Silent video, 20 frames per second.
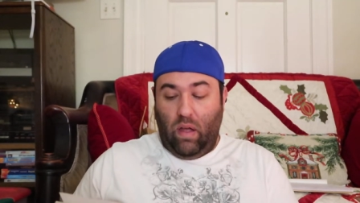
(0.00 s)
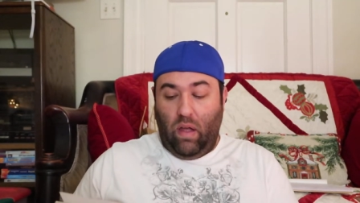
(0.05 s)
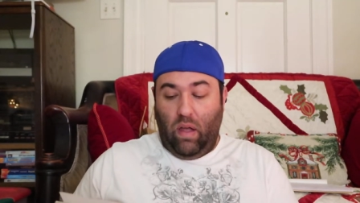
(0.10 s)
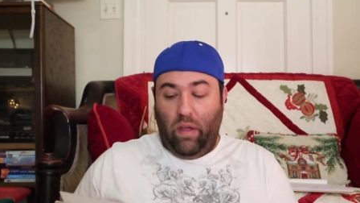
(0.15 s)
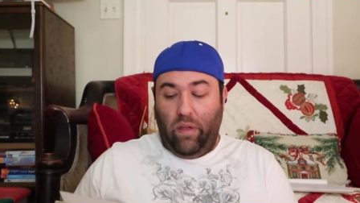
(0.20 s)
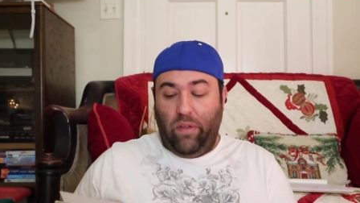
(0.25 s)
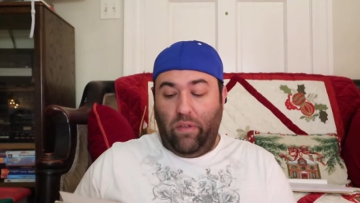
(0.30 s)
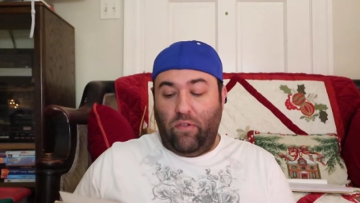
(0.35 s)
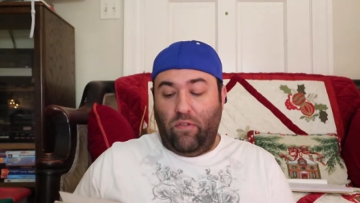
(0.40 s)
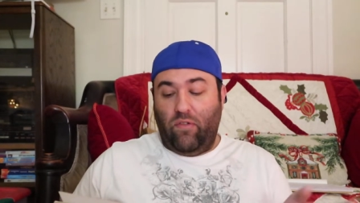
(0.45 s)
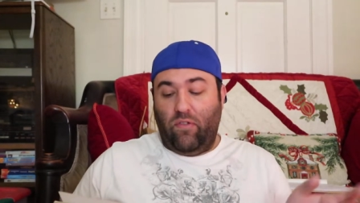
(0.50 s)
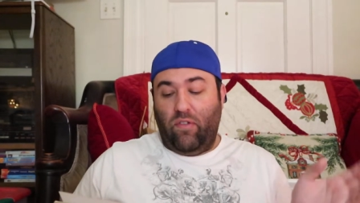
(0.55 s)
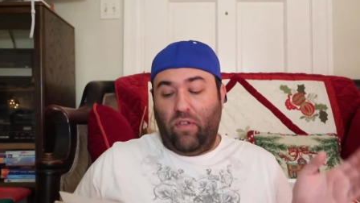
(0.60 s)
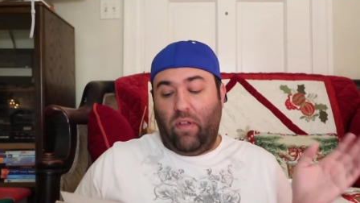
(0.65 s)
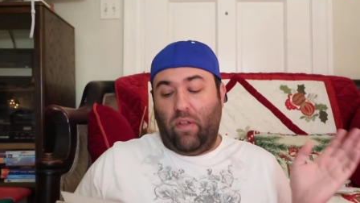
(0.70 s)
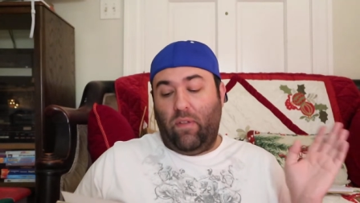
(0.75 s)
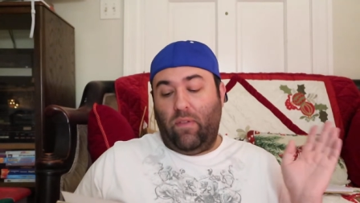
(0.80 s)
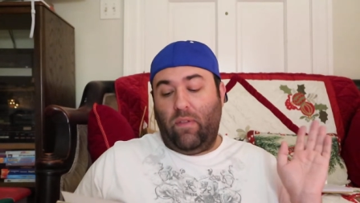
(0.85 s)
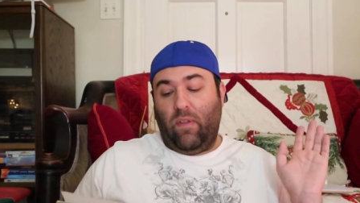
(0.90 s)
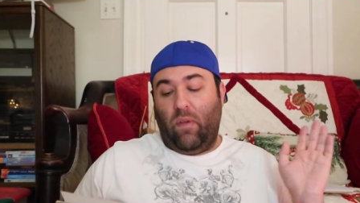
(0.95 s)
uh,
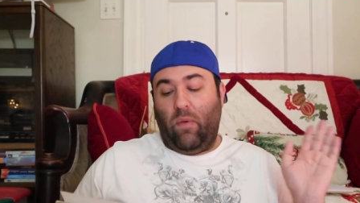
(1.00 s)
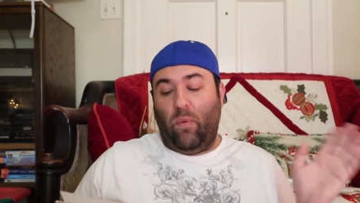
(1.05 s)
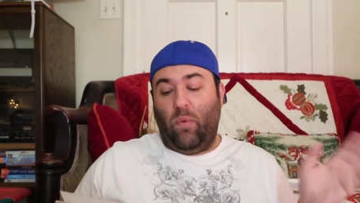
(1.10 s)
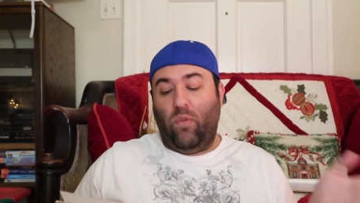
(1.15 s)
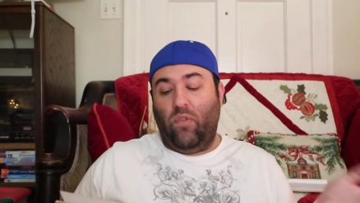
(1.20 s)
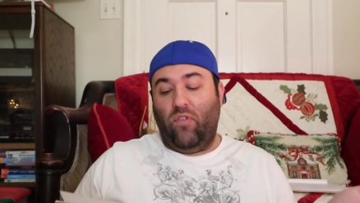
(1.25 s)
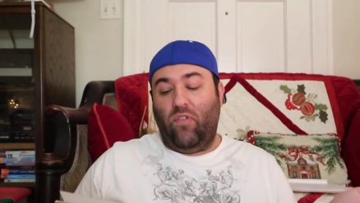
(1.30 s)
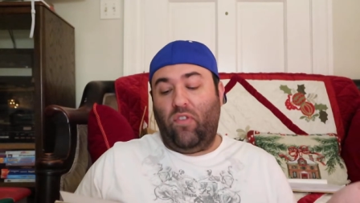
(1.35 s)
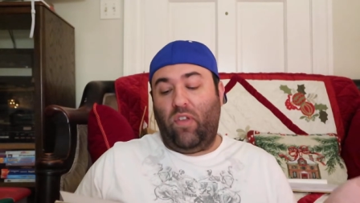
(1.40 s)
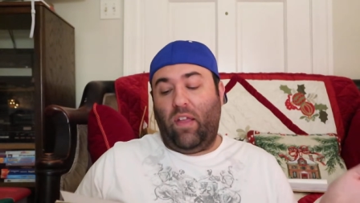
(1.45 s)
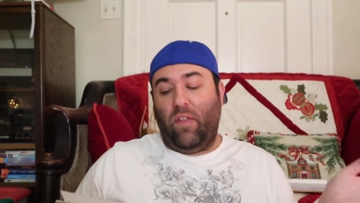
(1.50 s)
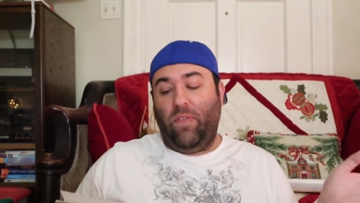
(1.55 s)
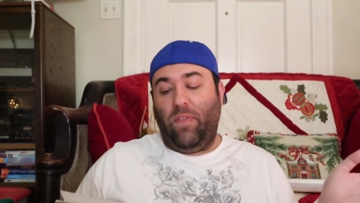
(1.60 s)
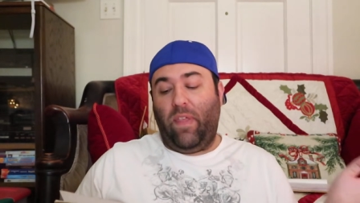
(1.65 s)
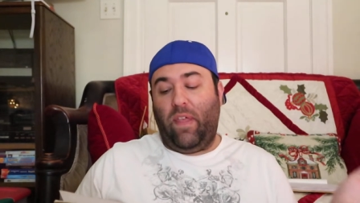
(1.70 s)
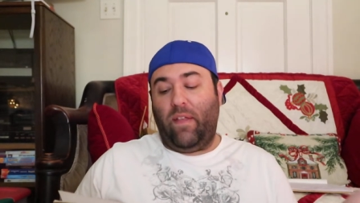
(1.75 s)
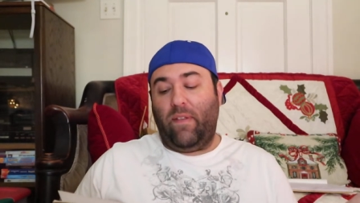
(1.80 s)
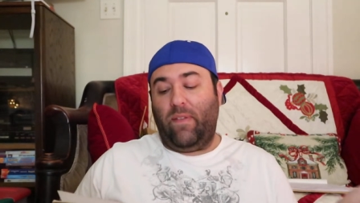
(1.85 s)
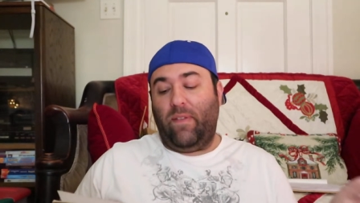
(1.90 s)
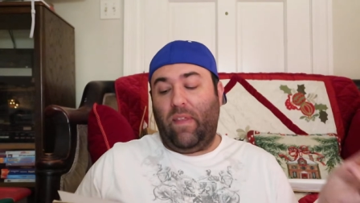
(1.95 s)
she, so she
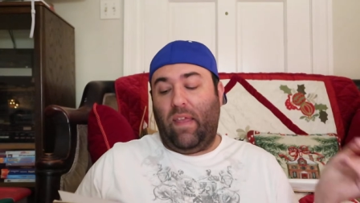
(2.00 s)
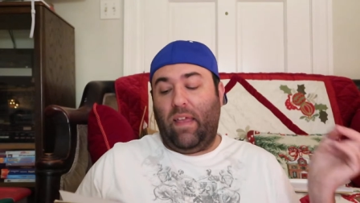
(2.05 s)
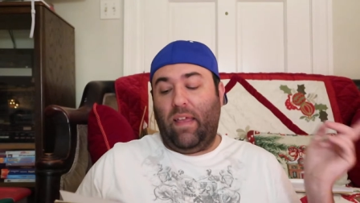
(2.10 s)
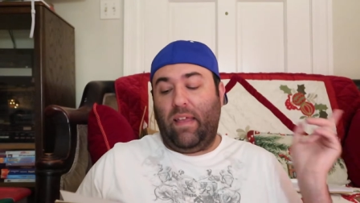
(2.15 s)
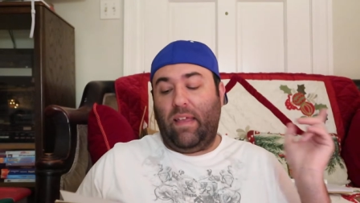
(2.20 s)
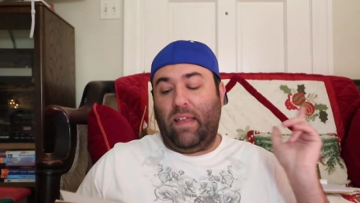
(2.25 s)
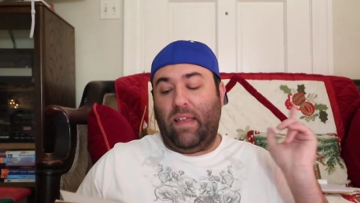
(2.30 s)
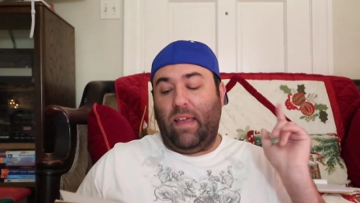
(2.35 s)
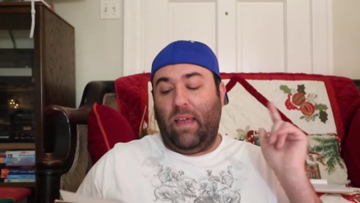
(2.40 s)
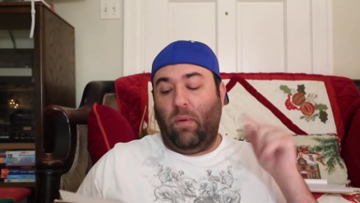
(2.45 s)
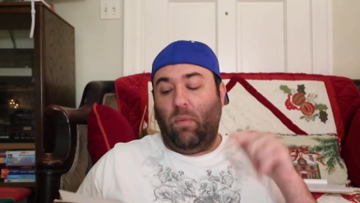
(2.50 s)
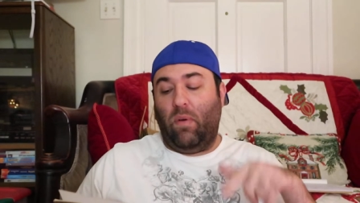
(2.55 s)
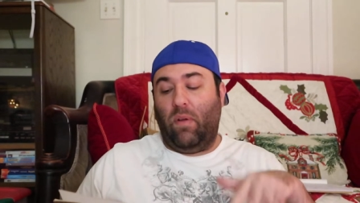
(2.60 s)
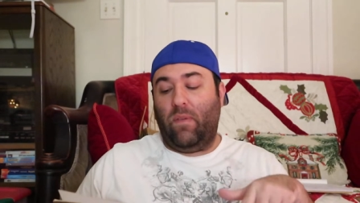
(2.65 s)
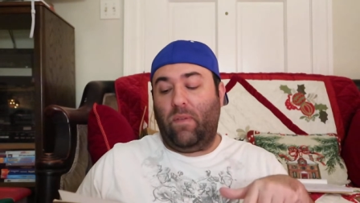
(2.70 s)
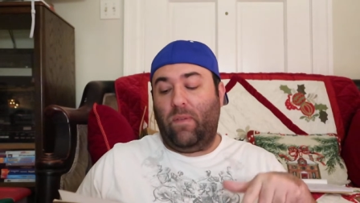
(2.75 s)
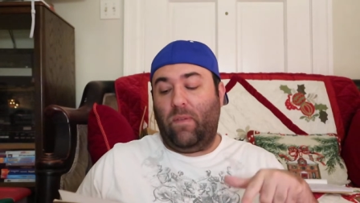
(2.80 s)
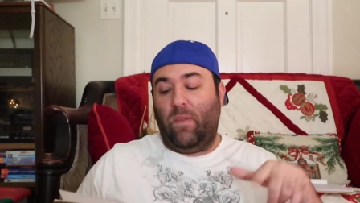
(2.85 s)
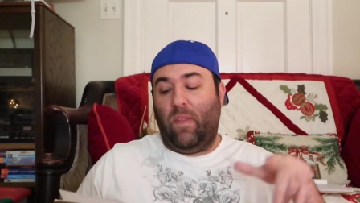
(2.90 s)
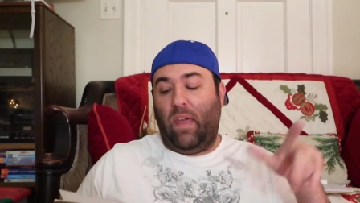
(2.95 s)
thinks that he
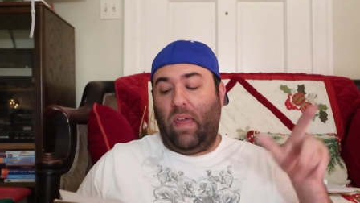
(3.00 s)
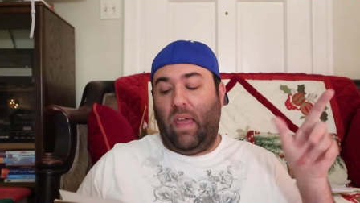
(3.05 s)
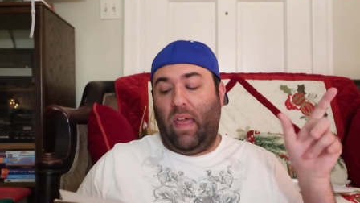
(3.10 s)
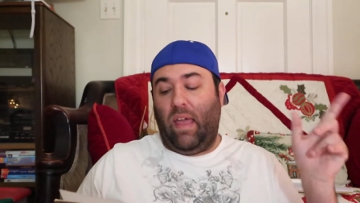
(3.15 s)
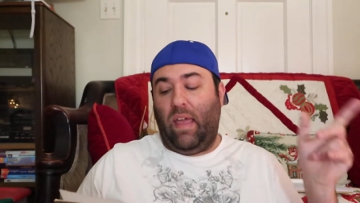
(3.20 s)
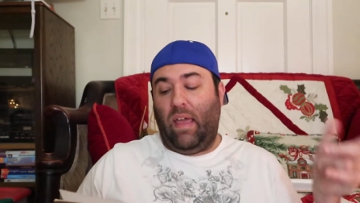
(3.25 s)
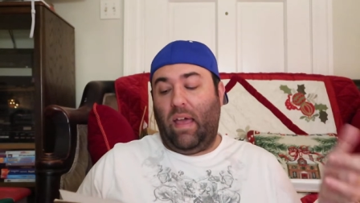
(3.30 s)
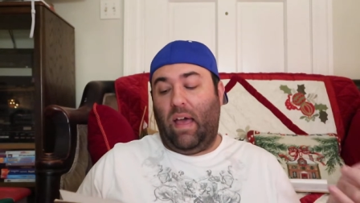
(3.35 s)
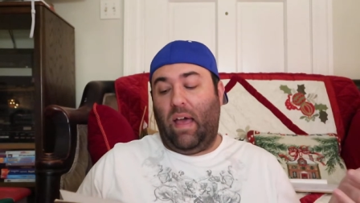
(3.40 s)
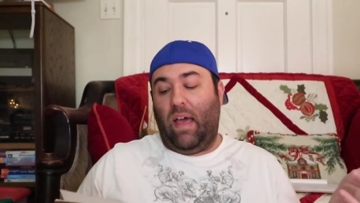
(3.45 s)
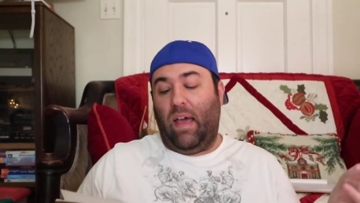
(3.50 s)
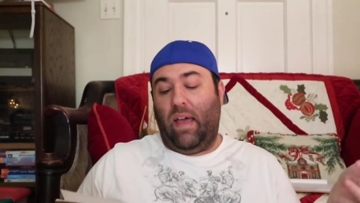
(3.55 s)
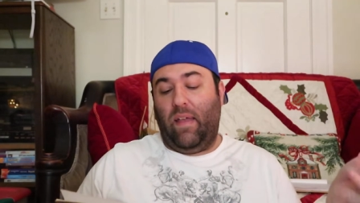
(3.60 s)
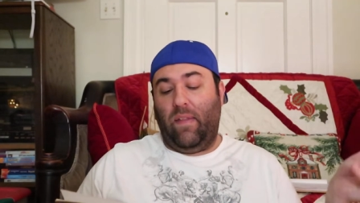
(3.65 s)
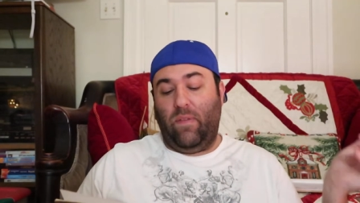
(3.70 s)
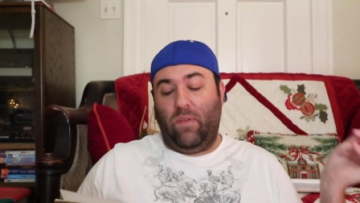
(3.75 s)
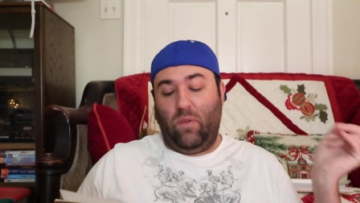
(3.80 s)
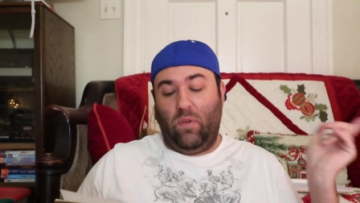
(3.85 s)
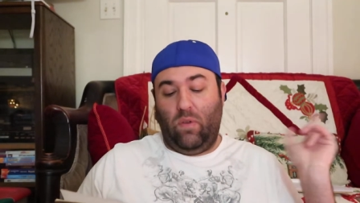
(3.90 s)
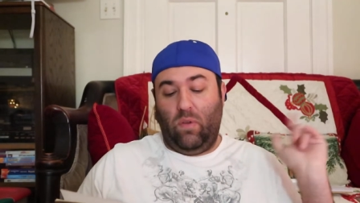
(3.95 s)
wants the A
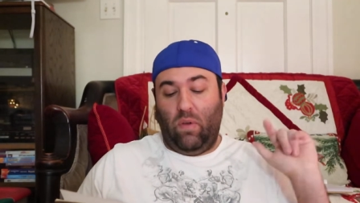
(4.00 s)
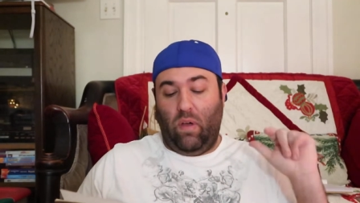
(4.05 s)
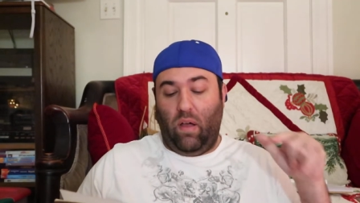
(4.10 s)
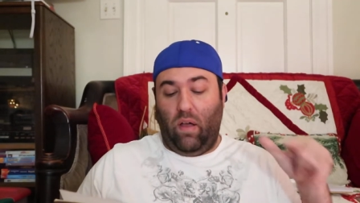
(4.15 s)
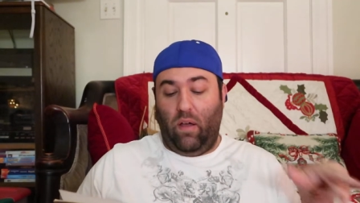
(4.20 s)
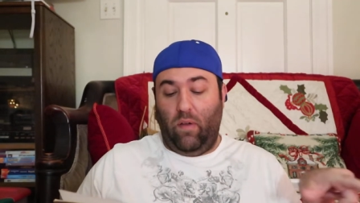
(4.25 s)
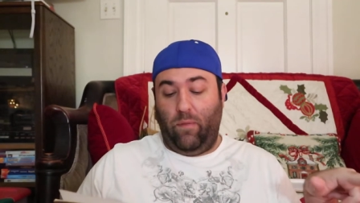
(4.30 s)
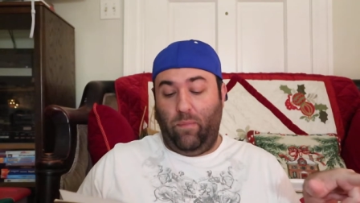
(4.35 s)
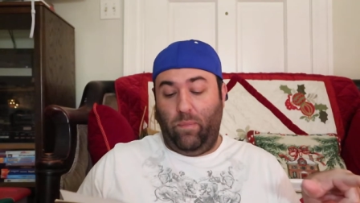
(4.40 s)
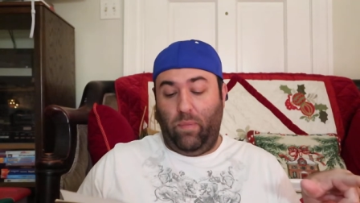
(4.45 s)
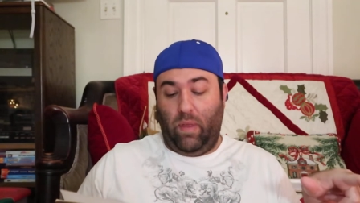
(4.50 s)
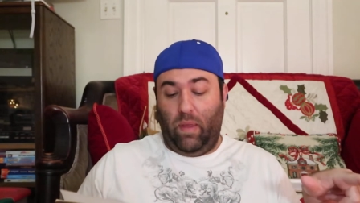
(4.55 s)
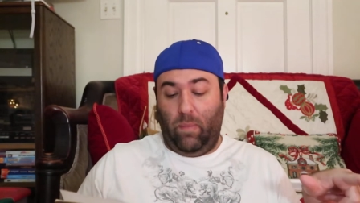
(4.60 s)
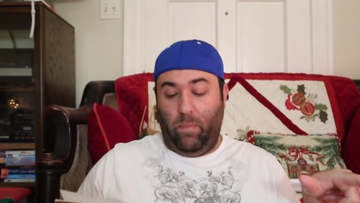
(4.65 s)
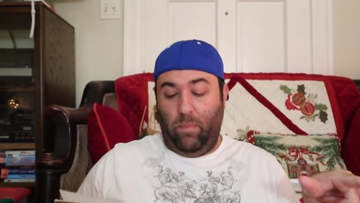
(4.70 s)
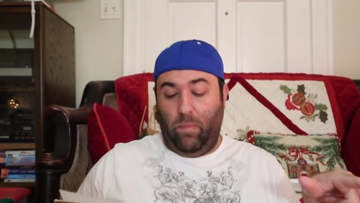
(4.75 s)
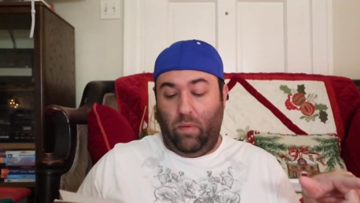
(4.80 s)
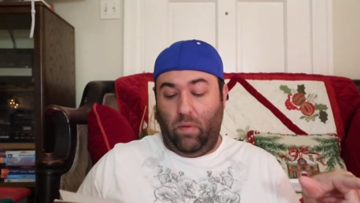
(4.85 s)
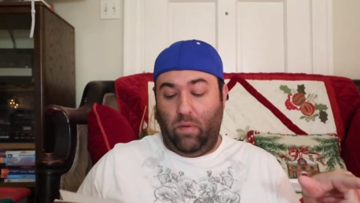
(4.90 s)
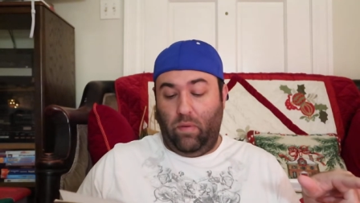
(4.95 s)
Is to off
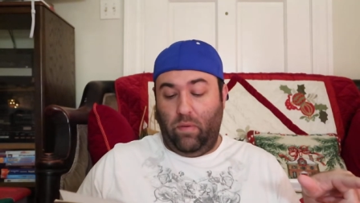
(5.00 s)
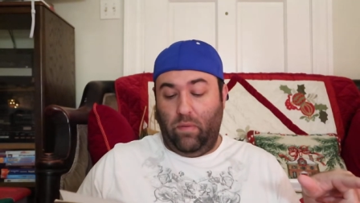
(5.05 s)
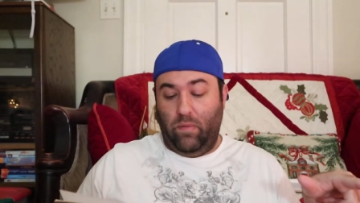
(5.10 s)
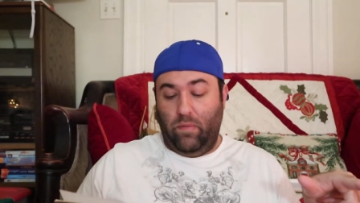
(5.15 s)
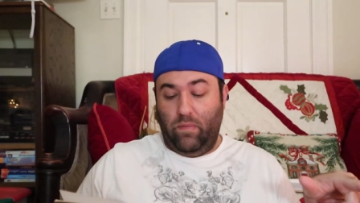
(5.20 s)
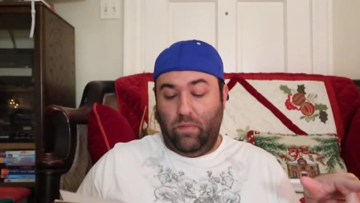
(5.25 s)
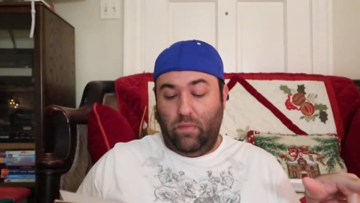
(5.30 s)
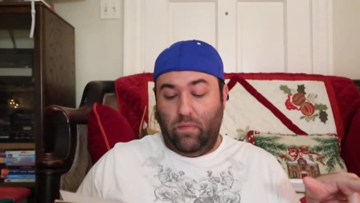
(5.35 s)
people.